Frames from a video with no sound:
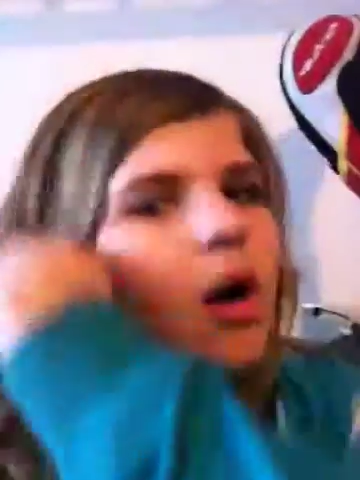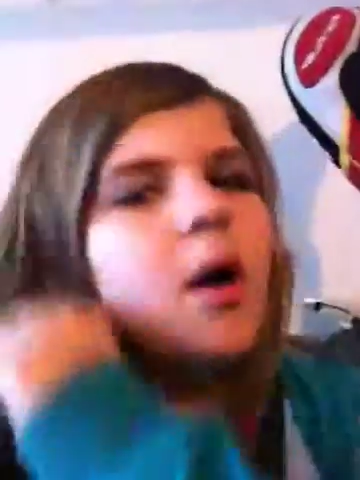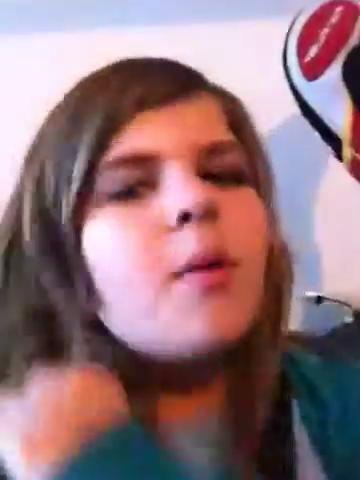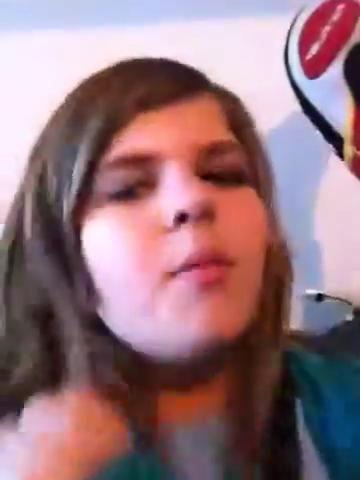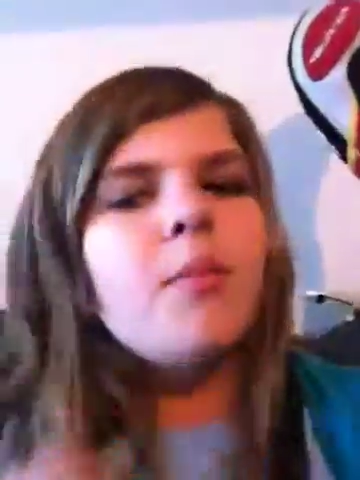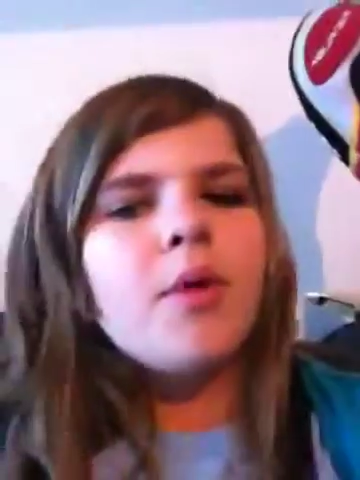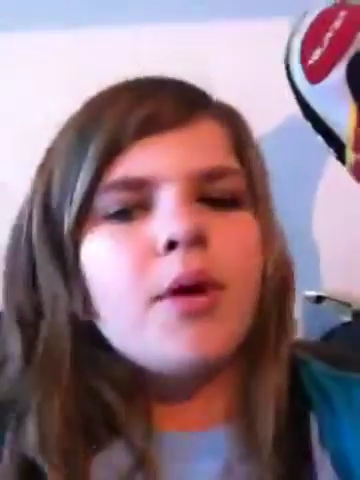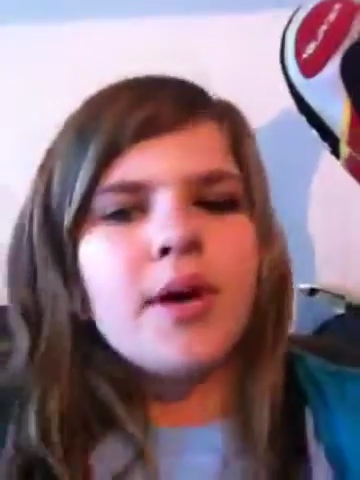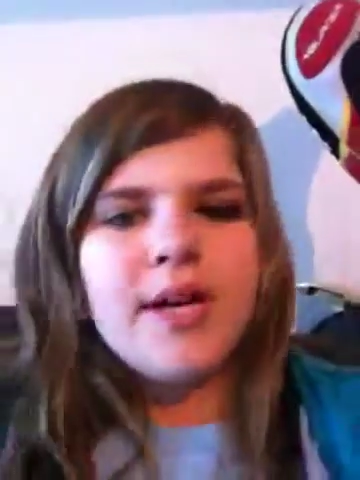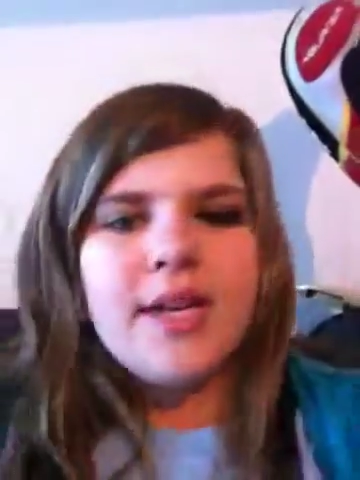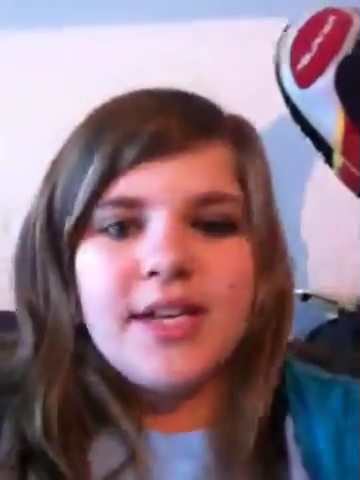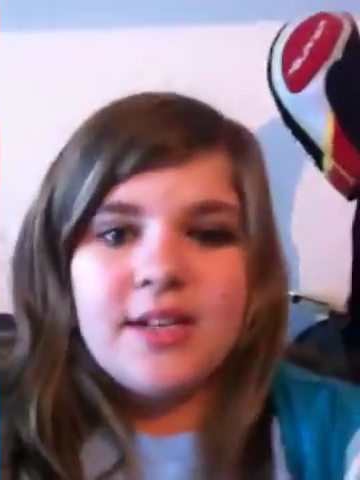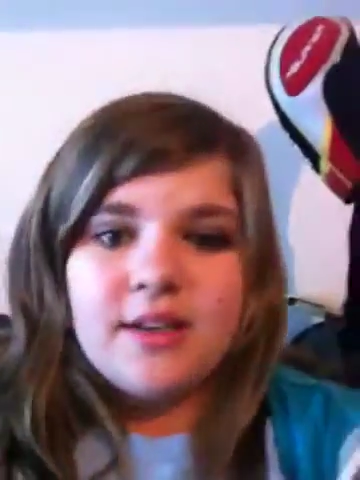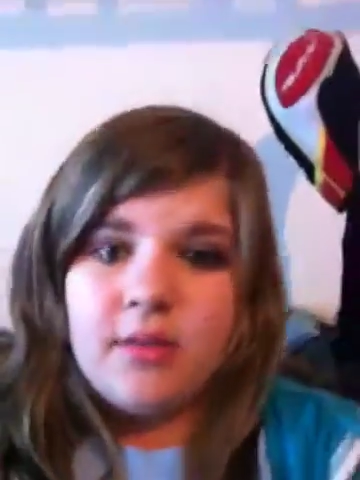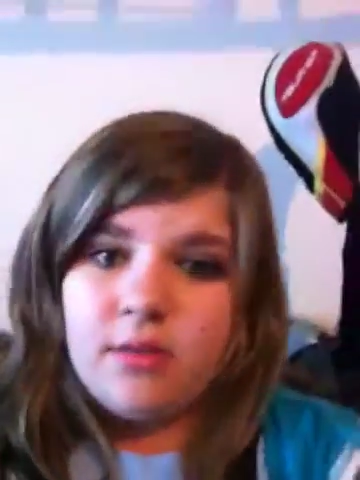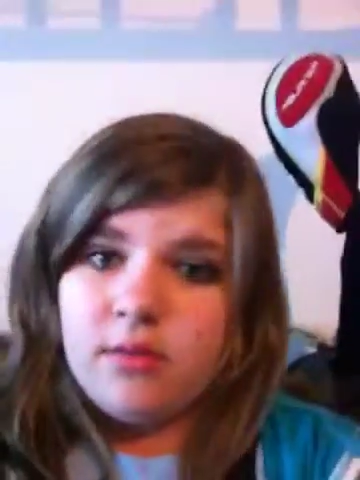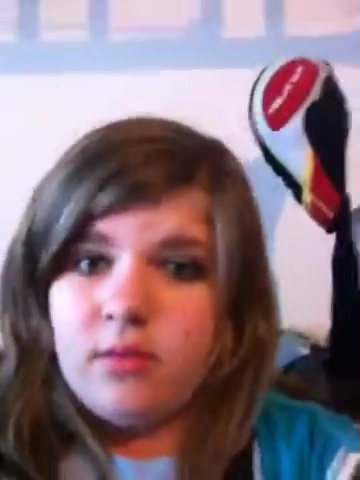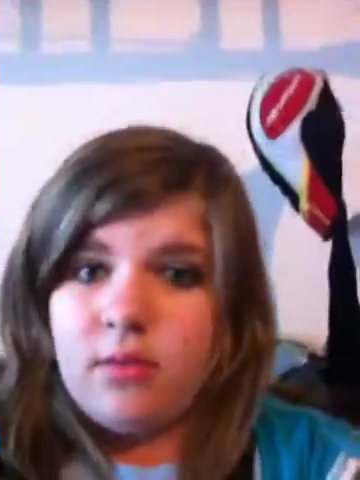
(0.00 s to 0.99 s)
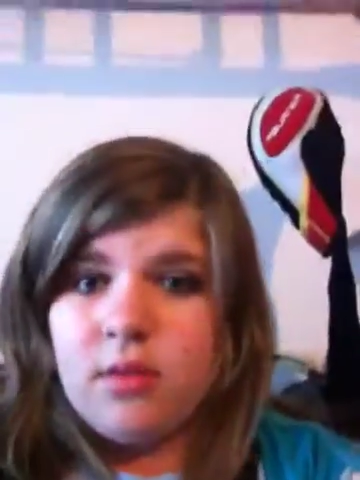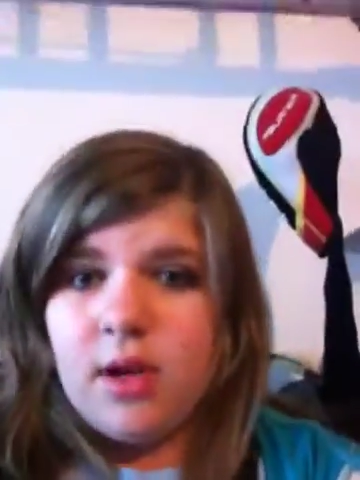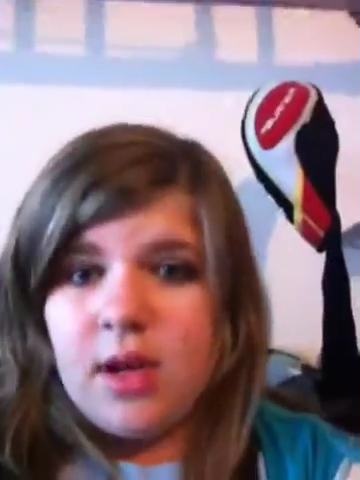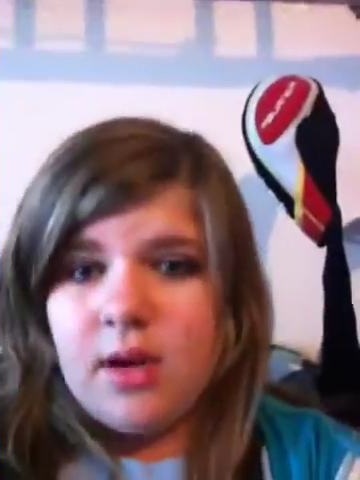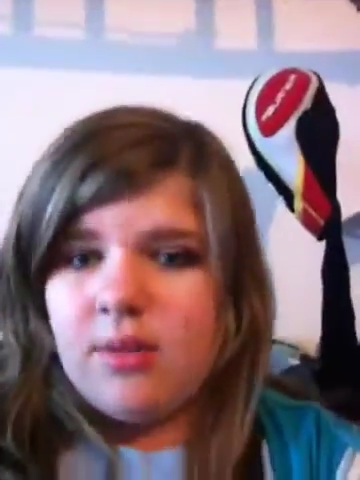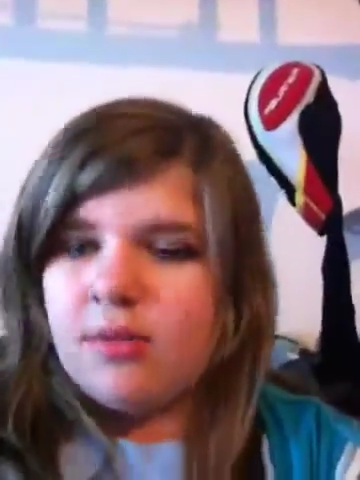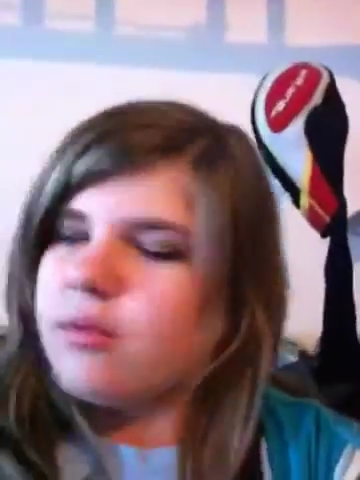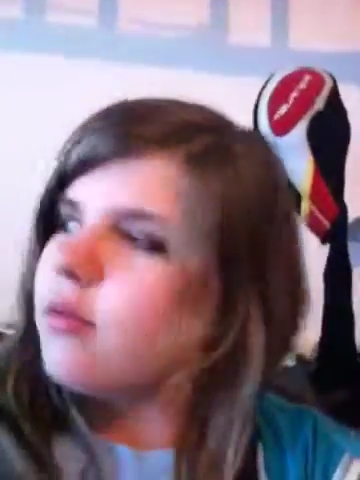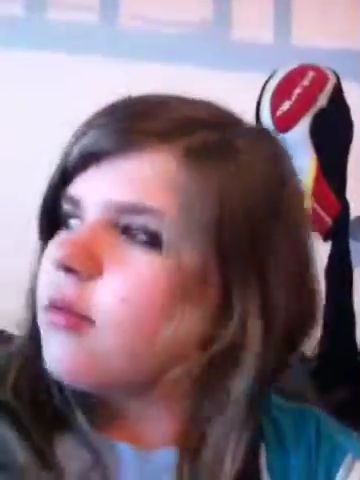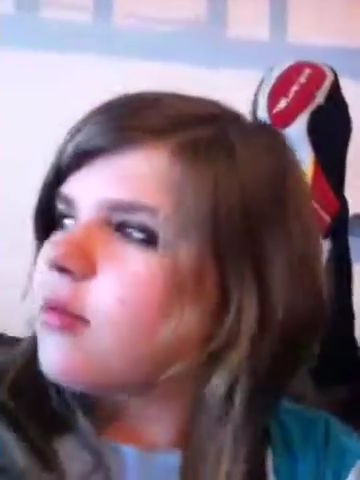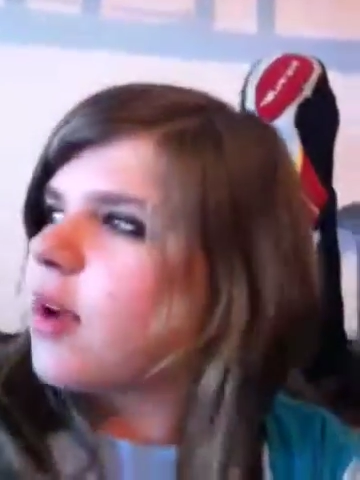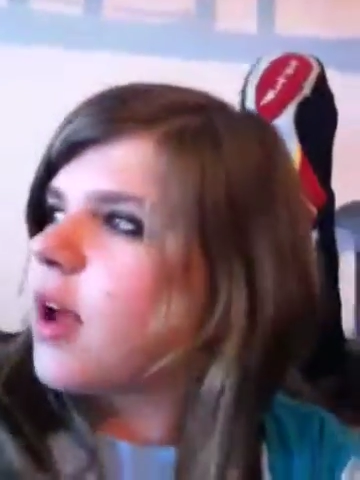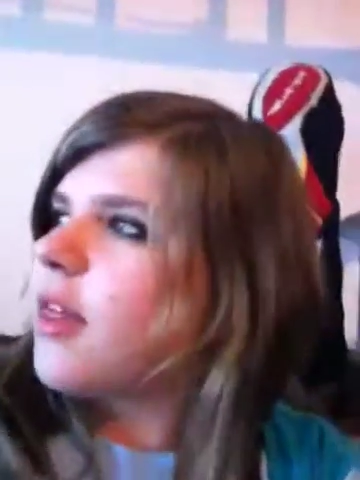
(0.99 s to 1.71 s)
where I don't